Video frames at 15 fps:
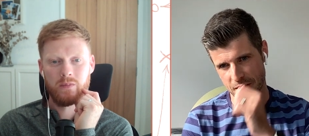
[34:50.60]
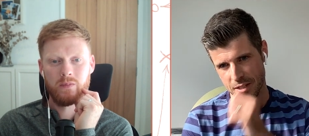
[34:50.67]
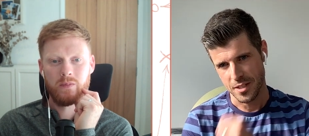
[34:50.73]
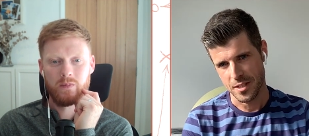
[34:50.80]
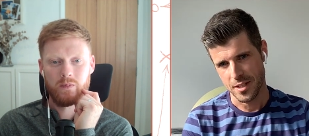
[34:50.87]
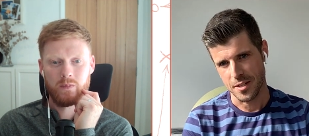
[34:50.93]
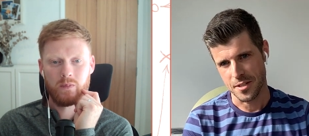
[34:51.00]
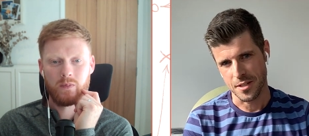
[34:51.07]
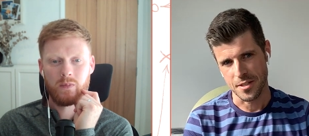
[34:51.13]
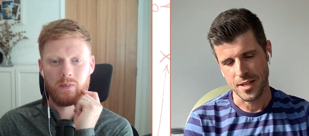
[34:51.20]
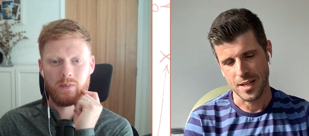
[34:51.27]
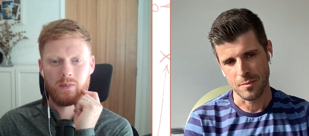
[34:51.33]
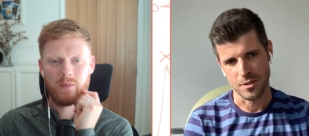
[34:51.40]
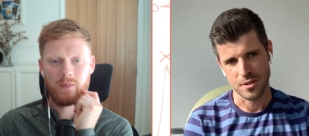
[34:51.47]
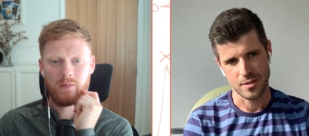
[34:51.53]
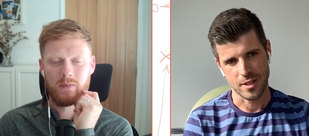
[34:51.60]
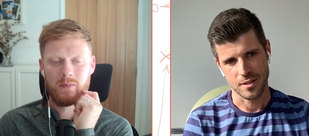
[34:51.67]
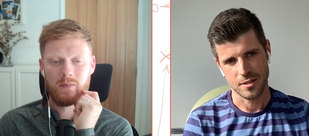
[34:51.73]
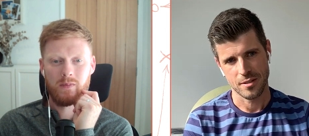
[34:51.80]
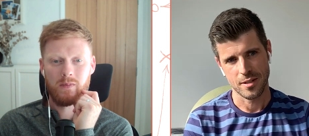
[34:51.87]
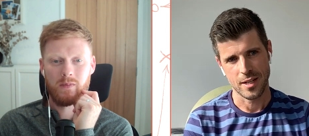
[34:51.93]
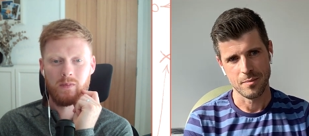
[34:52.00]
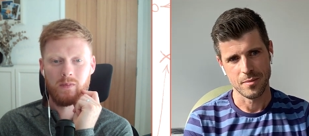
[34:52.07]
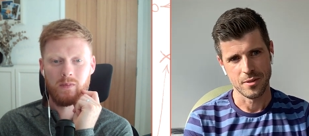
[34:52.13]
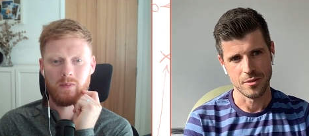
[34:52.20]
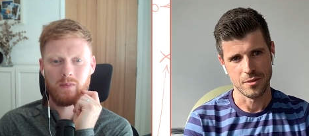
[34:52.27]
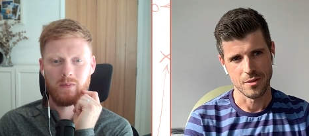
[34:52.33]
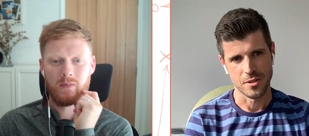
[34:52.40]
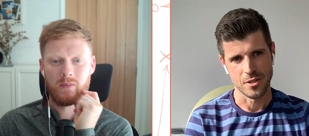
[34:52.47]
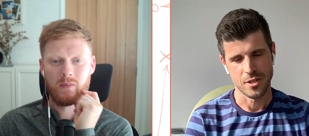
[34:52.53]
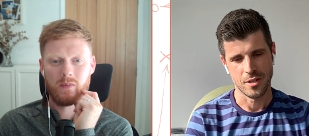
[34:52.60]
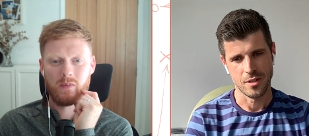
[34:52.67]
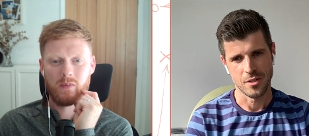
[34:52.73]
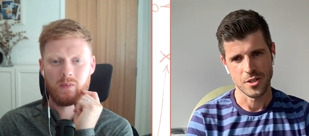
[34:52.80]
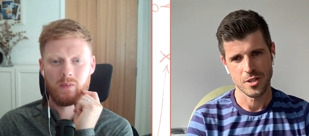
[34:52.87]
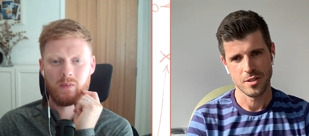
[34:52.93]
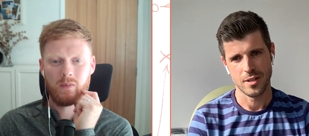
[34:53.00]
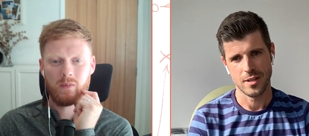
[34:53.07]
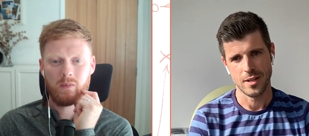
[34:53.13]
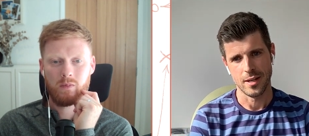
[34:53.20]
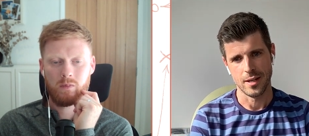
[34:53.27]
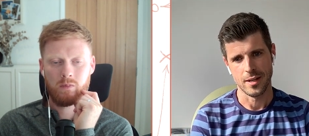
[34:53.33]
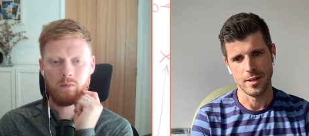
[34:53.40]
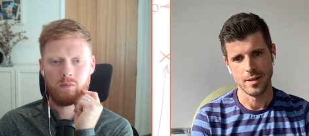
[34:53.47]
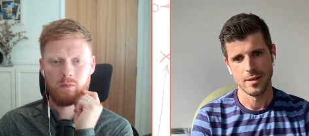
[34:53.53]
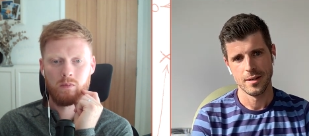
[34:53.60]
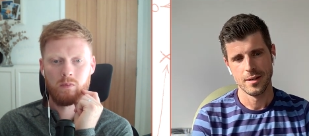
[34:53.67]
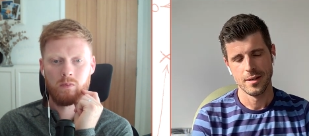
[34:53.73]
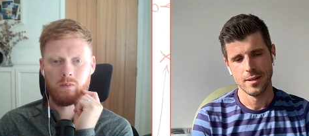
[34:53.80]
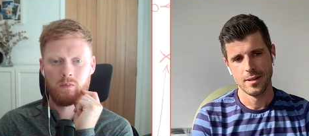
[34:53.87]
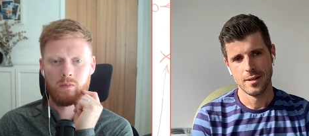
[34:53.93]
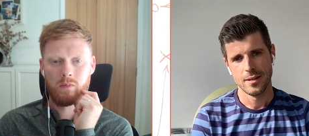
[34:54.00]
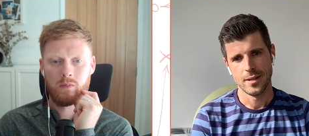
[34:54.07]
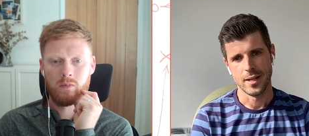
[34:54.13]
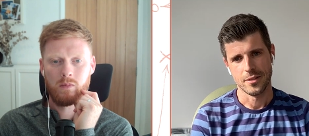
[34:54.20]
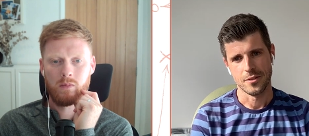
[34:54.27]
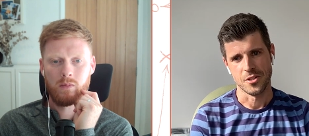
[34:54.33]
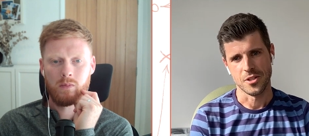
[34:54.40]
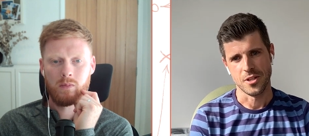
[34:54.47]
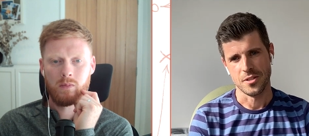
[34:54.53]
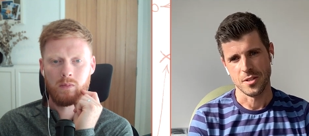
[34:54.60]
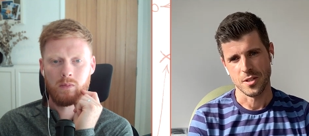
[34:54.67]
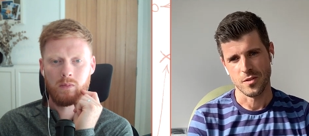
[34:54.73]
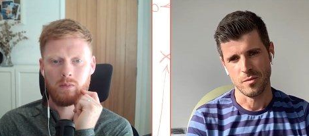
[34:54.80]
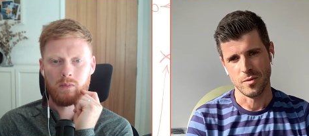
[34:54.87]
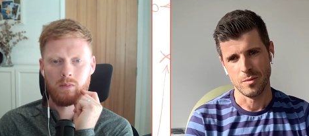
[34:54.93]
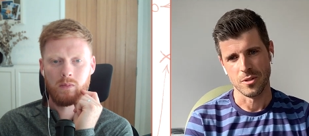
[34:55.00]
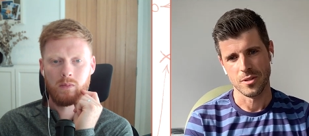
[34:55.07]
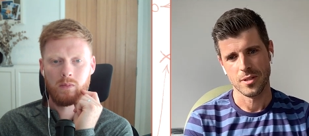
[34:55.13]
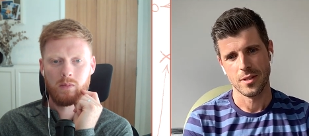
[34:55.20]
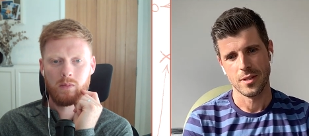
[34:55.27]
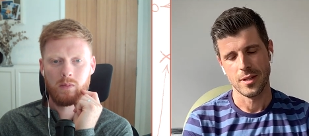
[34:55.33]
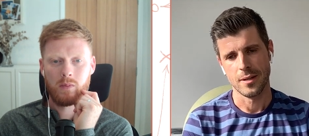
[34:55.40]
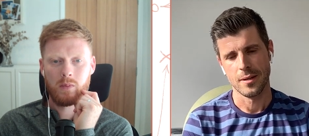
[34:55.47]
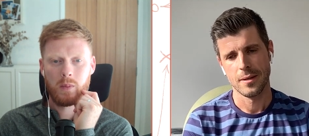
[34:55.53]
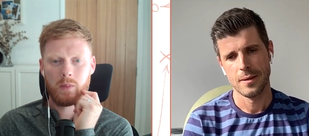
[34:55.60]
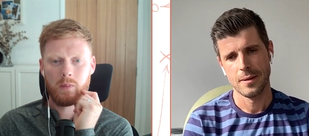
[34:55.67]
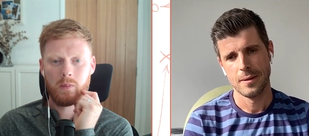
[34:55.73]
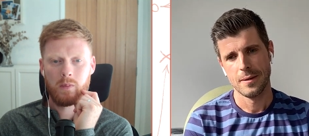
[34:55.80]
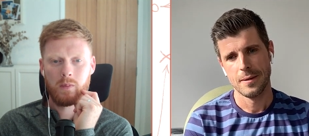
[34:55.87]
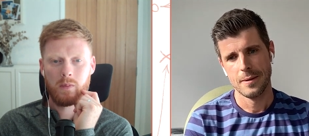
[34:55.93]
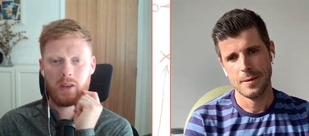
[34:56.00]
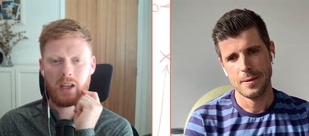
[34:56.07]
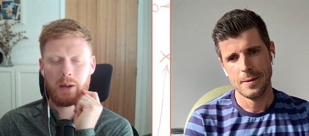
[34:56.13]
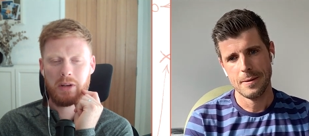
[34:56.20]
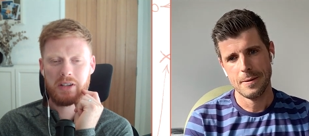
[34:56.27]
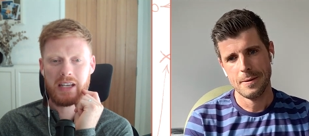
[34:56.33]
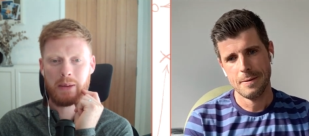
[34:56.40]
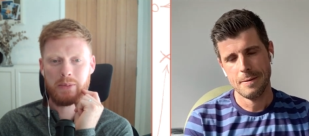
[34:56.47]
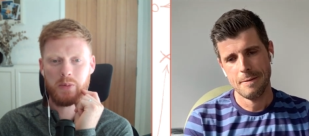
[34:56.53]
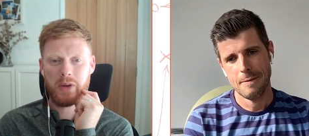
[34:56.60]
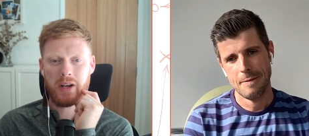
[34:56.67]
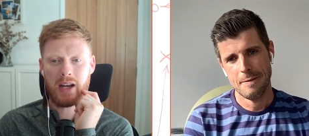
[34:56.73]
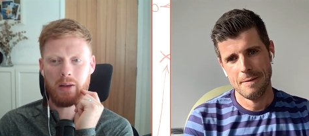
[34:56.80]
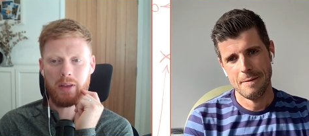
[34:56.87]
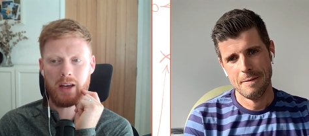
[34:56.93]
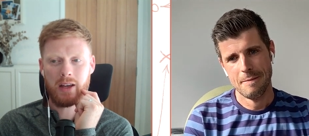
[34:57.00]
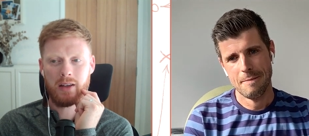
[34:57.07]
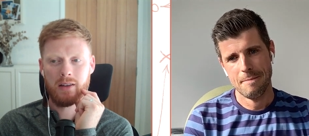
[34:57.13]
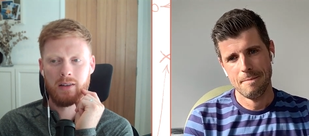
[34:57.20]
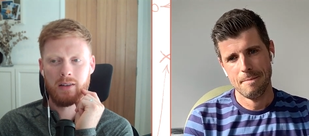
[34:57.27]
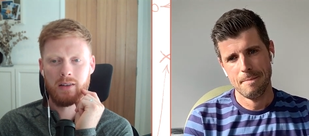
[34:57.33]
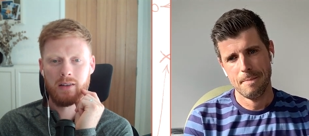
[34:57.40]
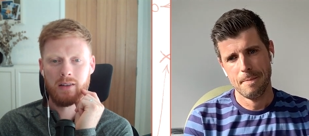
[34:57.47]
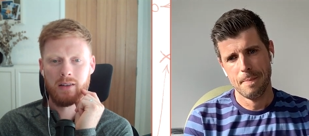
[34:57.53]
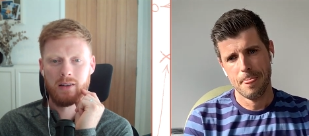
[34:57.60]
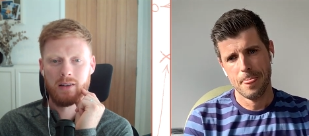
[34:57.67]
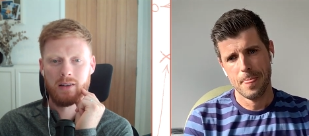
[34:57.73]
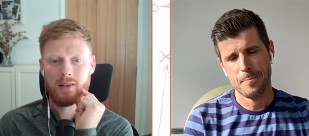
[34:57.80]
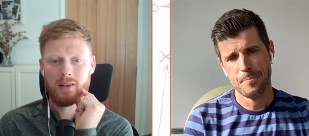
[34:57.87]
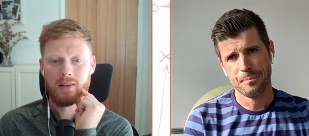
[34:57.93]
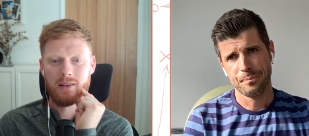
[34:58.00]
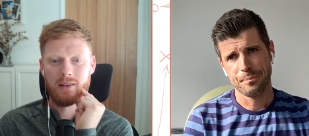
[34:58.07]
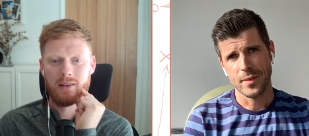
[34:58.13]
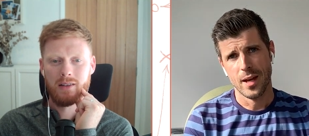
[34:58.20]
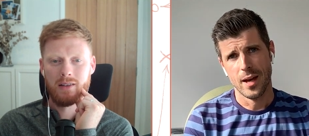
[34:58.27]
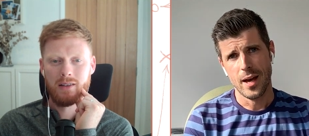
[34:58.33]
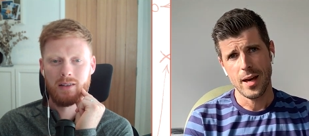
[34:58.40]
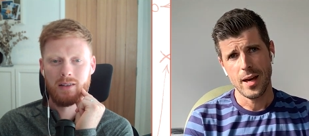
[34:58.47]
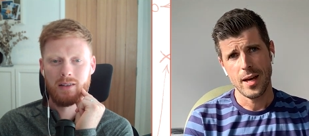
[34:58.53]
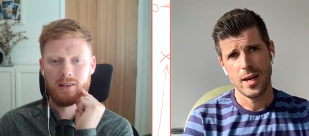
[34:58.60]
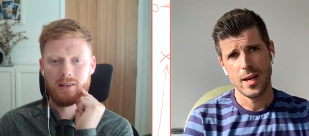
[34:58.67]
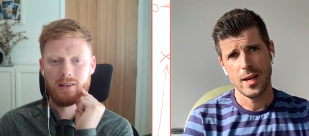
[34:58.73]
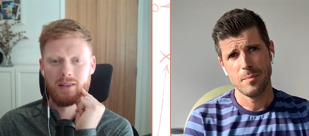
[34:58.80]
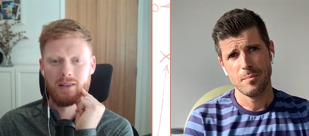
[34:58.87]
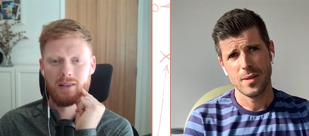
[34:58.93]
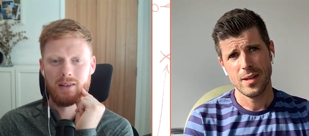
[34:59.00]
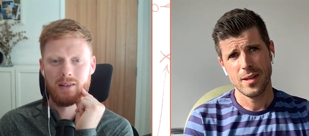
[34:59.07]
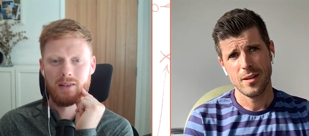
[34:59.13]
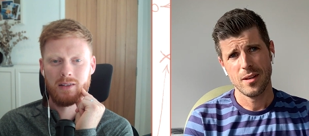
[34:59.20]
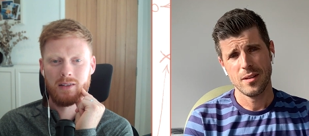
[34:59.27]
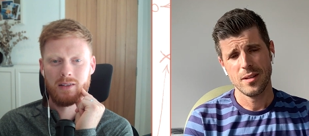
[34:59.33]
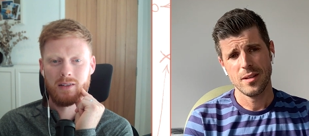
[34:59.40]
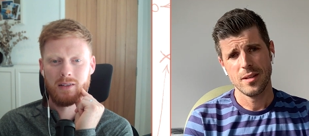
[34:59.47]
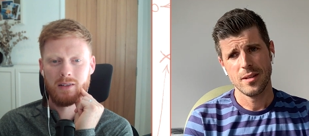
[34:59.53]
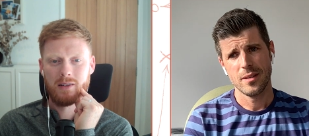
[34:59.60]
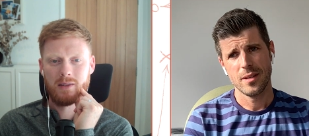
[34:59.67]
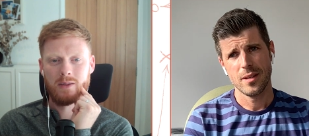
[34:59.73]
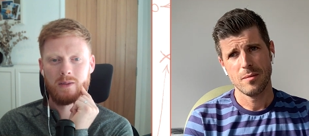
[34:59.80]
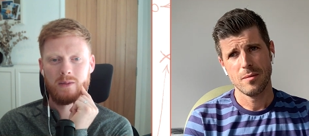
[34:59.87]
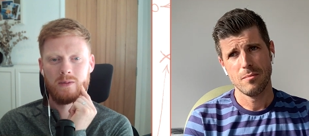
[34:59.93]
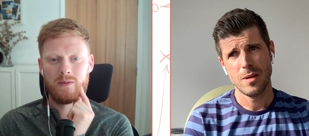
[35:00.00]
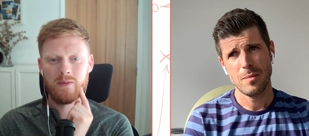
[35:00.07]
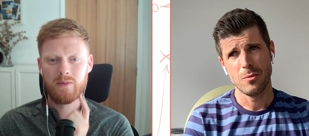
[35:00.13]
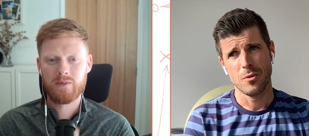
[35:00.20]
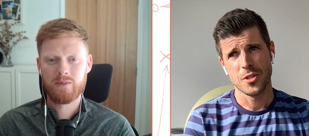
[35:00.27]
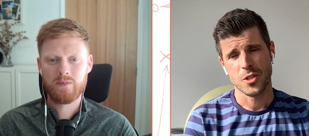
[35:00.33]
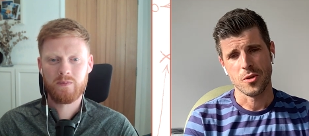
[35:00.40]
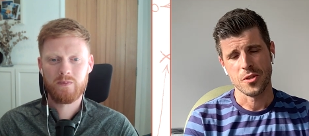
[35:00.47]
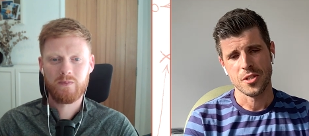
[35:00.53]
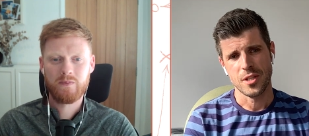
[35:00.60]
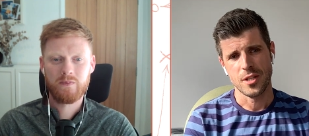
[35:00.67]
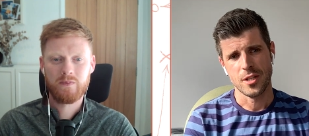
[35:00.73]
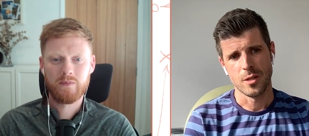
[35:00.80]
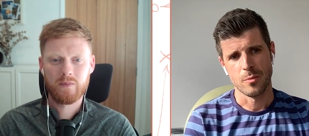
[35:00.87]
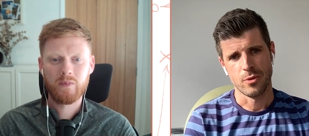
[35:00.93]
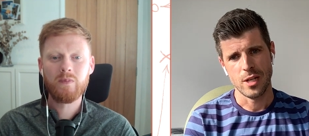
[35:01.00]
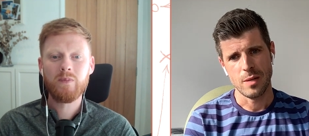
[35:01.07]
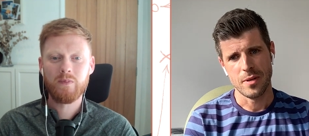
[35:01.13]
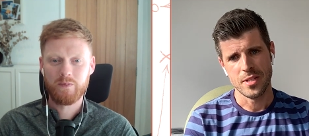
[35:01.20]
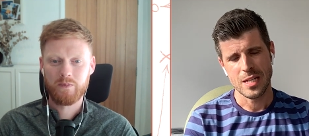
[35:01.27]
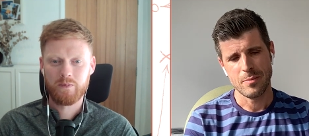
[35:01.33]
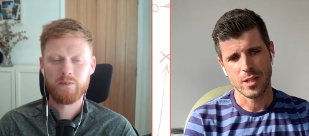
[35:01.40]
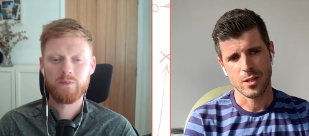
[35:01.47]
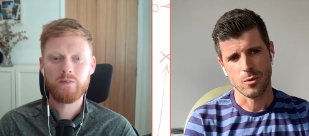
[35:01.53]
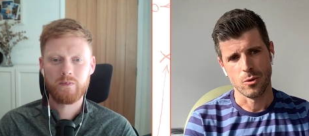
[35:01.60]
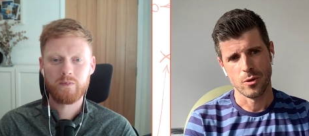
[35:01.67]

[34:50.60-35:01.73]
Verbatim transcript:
Speaker 1: of Saint-Etienne since then, but that, um, doesn't change. Uh, yeah, doesn't change things for me, but yeah.
Speaker 2: How many times have you been out
Speaker 1: there? Um, maybe once or twice a year pre-pandemic,